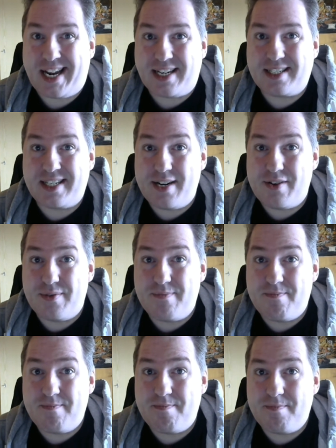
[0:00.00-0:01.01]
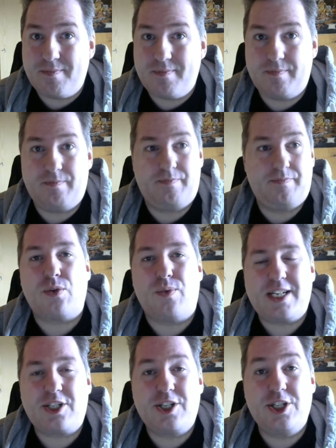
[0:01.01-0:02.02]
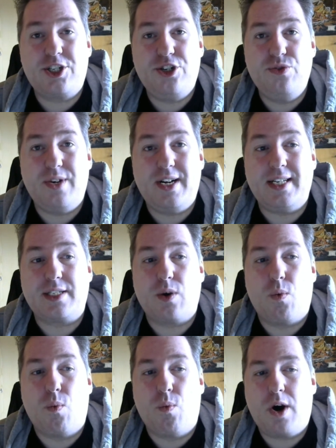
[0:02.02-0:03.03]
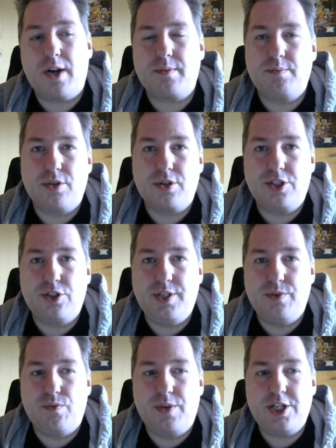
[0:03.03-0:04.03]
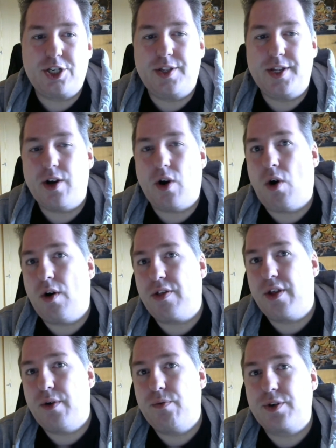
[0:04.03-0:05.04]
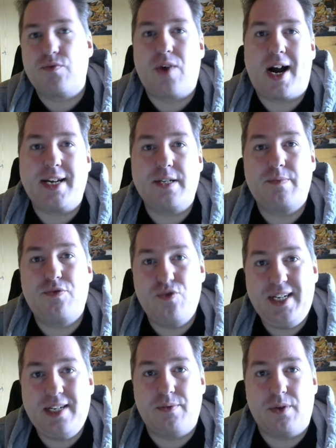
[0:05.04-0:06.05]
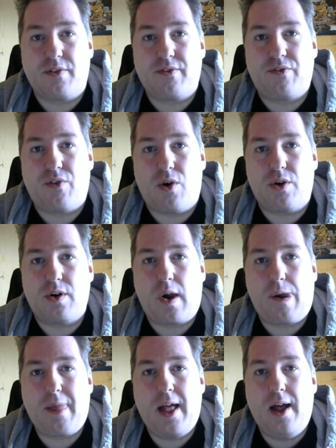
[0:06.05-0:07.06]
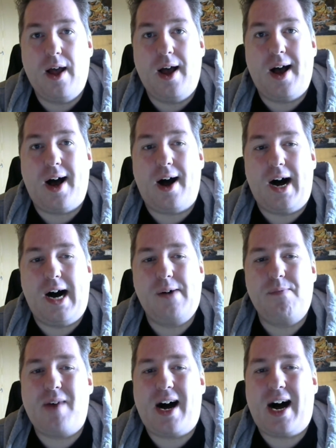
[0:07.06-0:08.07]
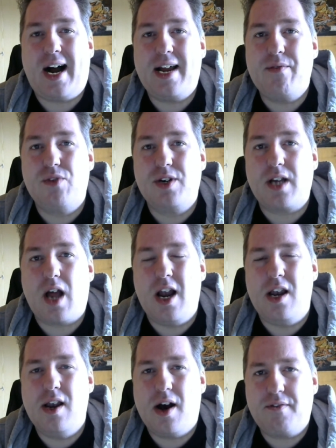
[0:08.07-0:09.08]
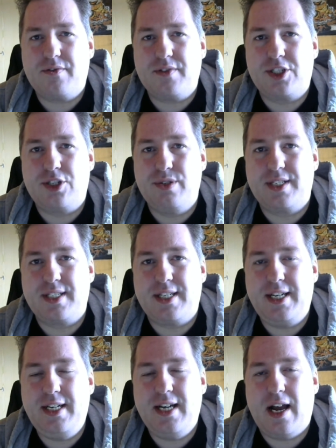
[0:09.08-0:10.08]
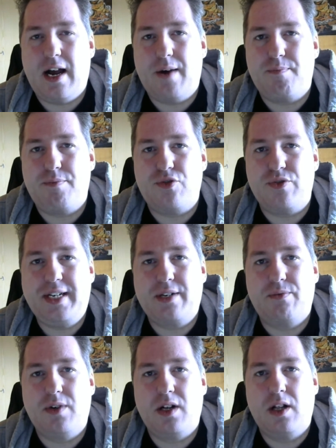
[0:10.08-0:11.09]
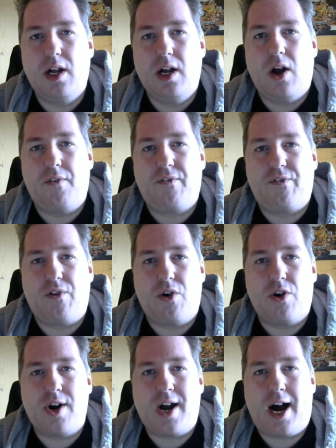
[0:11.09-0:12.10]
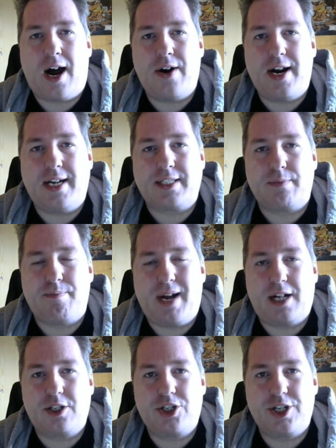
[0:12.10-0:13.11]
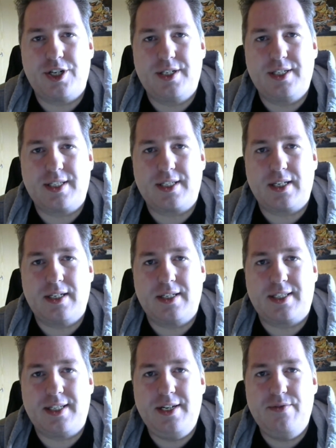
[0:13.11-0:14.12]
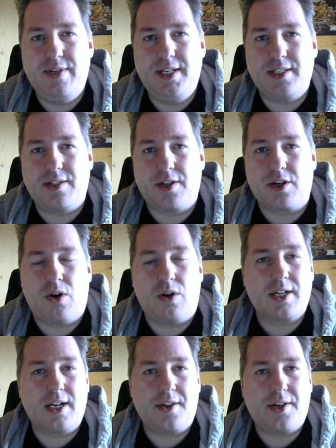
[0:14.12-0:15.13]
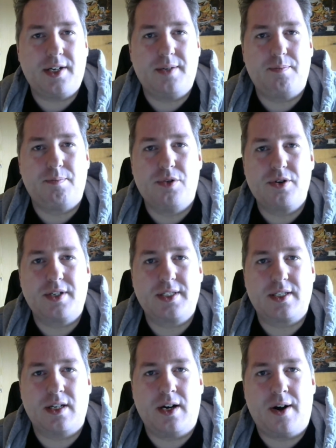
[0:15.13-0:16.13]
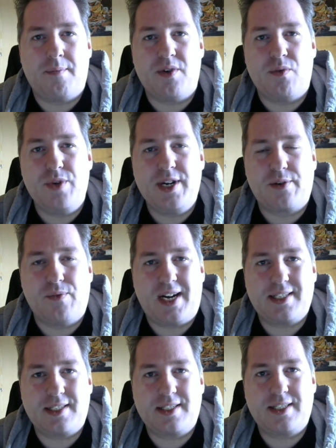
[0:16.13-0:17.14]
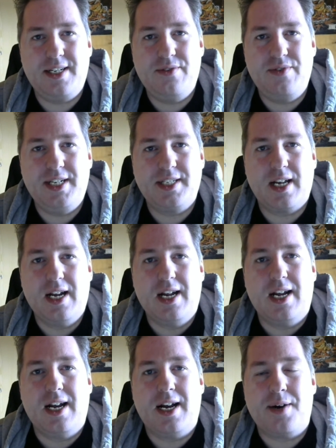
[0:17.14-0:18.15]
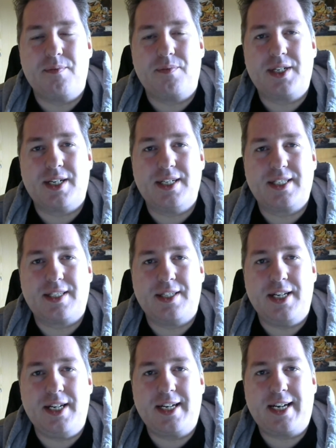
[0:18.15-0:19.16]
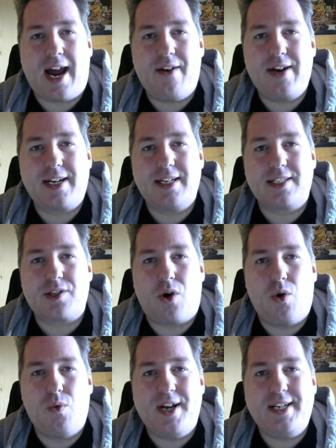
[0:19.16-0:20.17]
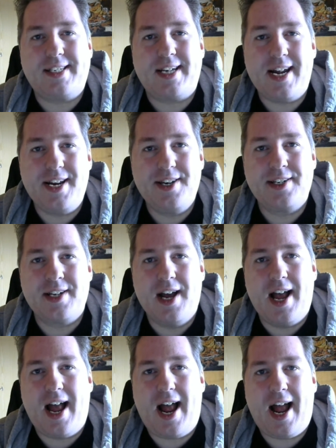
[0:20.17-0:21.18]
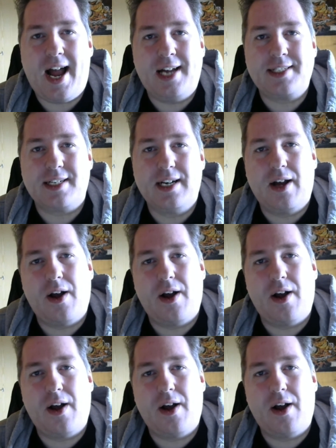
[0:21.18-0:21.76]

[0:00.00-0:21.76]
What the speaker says: cakes here. Question 2 is, what book do you wish the author would write a prequel for? I would love to see a prequel for R.S. Belcher's series, the Golgotha books, Weird West series, because the characters always hint at